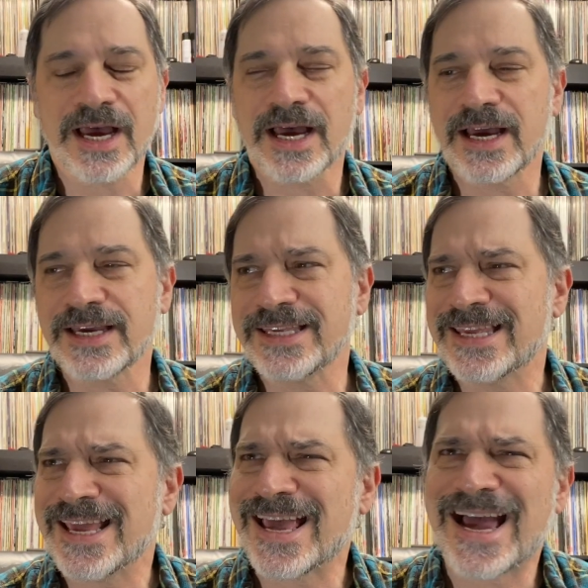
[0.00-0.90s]

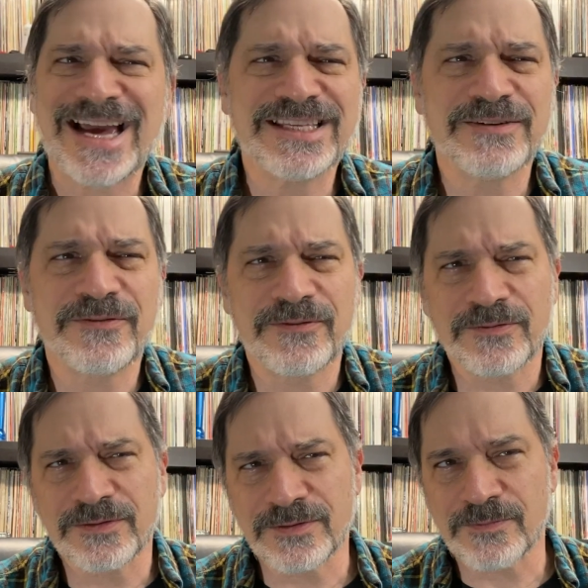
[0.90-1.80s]
Yeah, I did
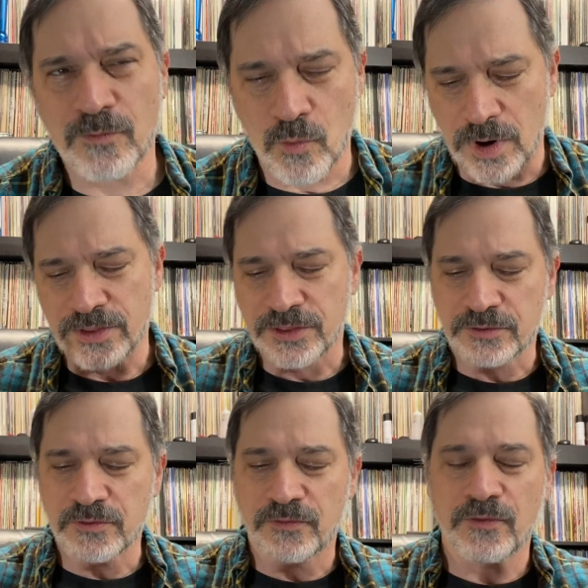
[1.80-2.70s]
1
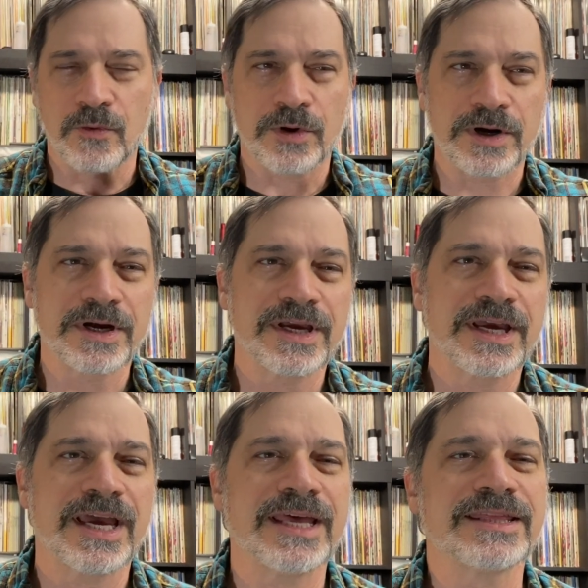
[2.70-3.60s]
through 4,
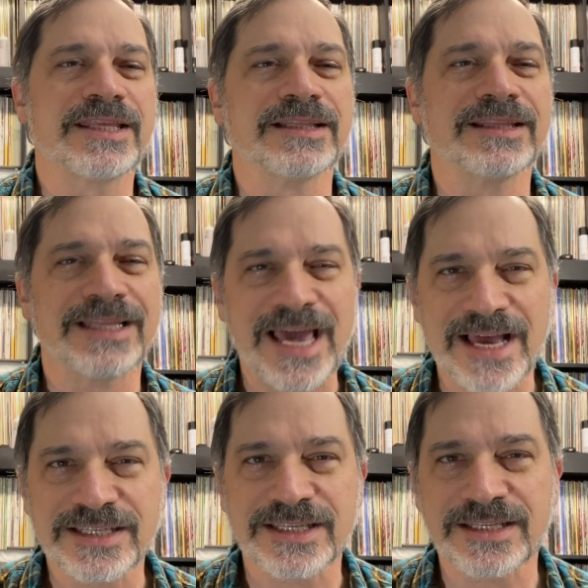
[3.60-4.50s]
and the
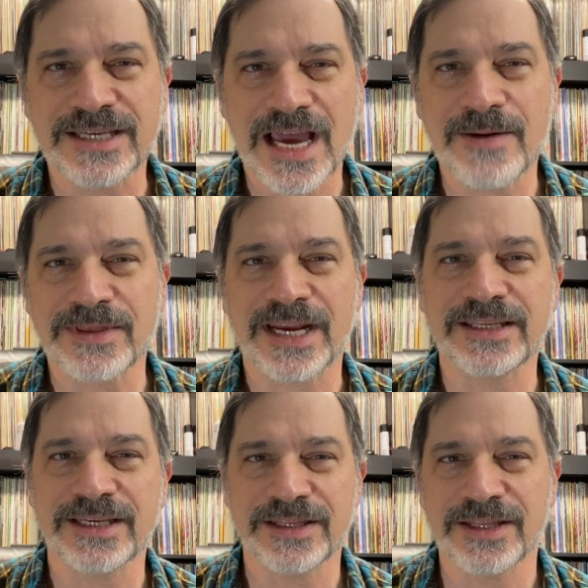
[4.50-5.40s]
last time that I
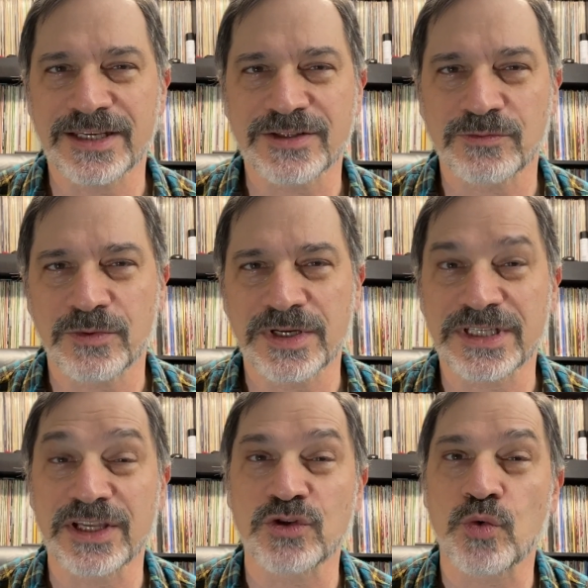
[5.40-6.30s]
did this was
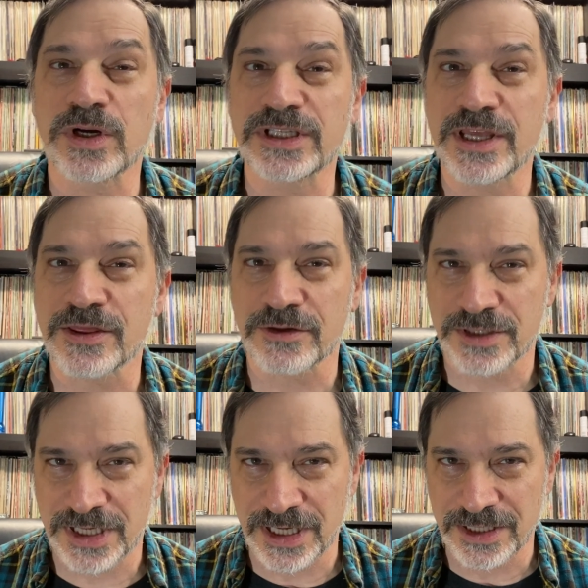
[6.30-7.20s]
in
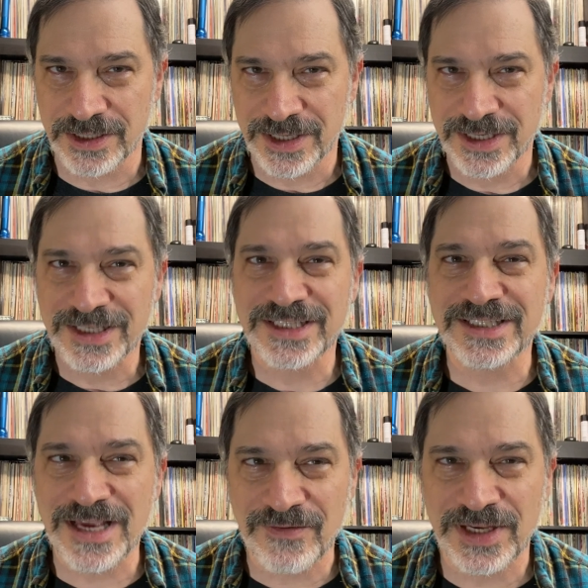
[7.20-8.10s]
2013,
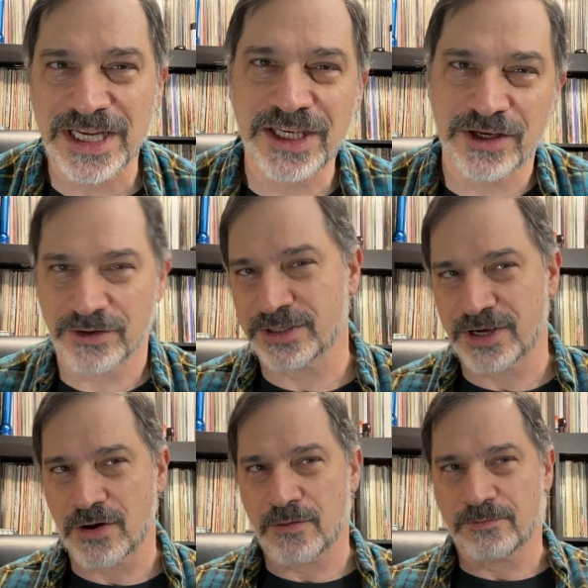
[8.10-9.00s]
7 years
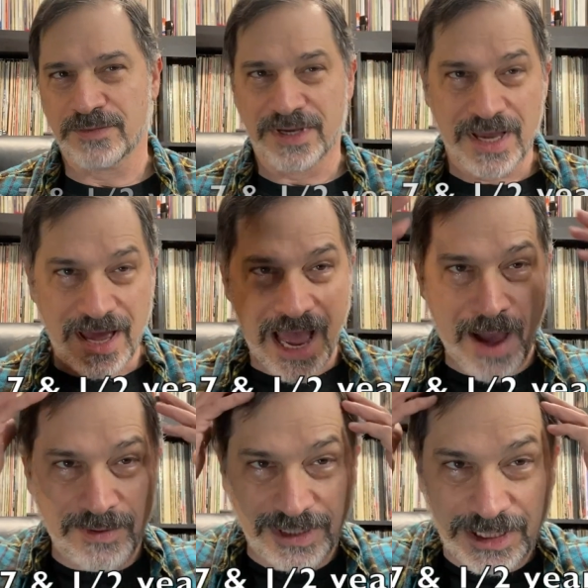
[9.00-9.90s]
ago.
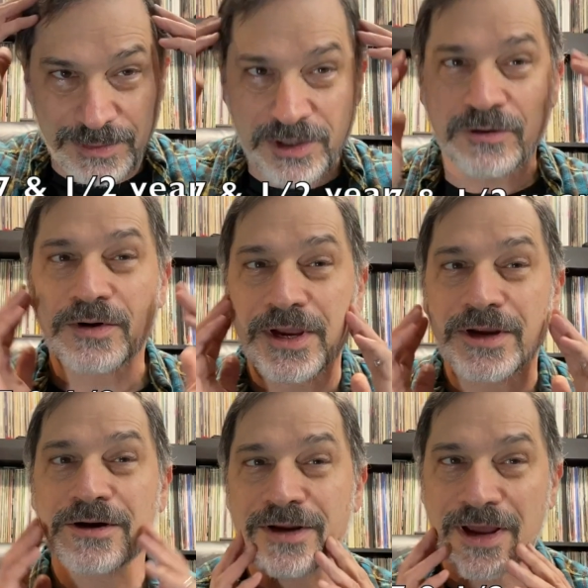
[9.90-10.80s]
I'm a little bit
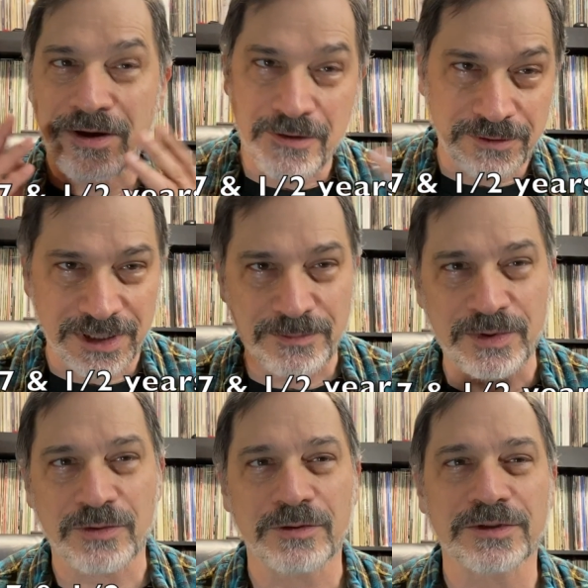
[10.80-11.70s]
grayer now, a little
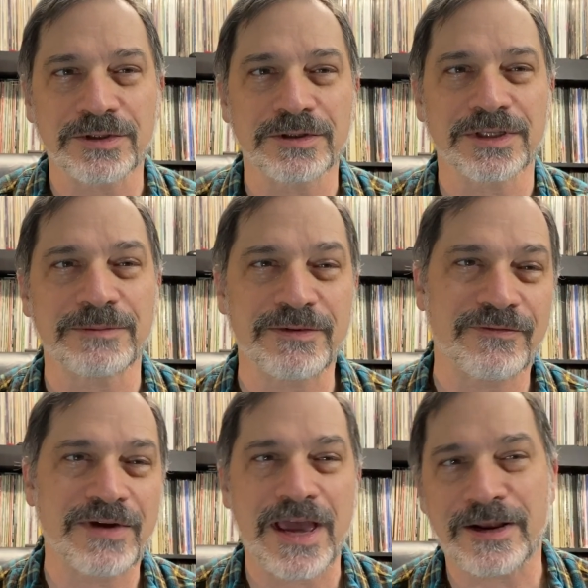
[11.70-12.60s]
bit older, a little bit
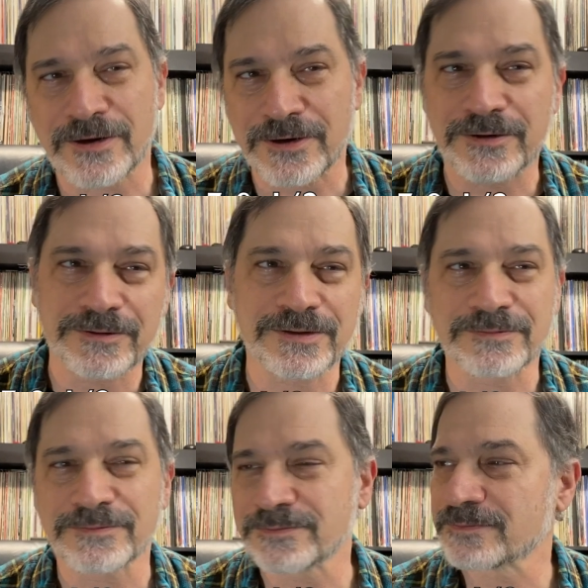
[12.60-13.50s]
fatter, and